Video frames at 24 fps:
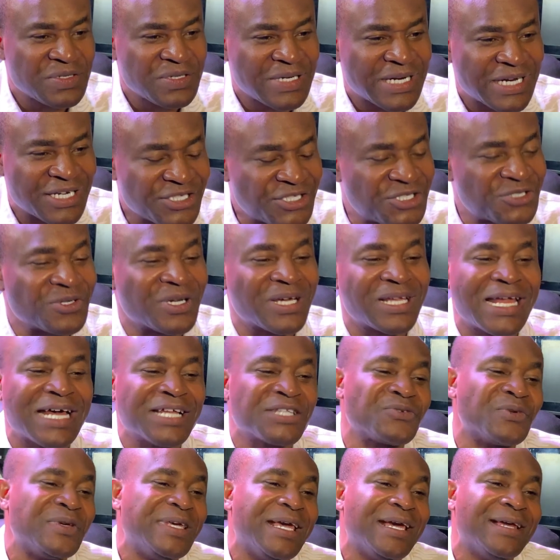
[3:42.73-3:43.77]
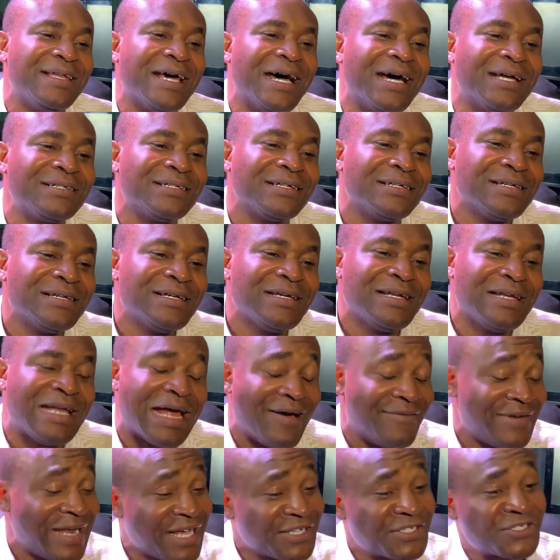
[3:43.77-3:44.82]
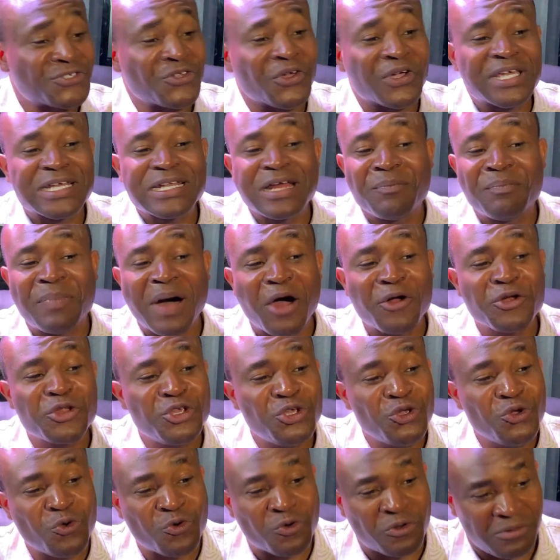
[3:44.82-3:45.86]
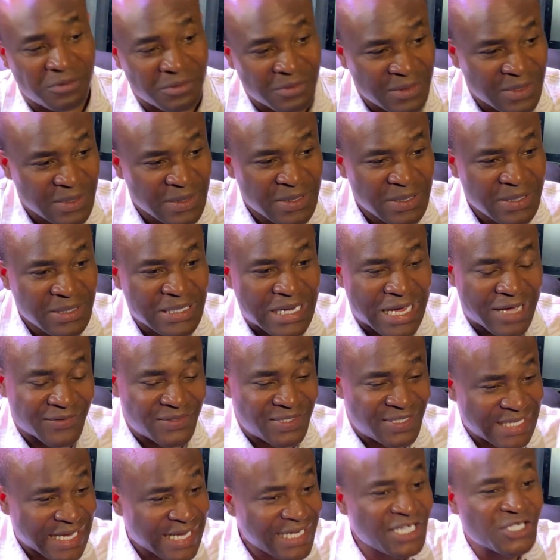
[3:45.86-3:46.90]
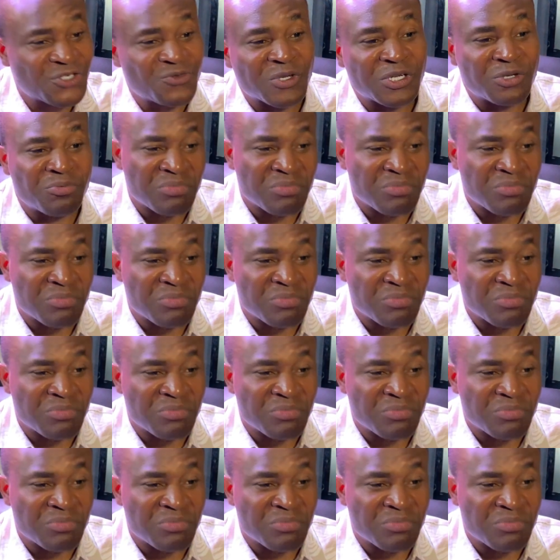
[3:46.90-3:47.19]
Aren't you glad to hear that? Now that's talking about you. Now say this with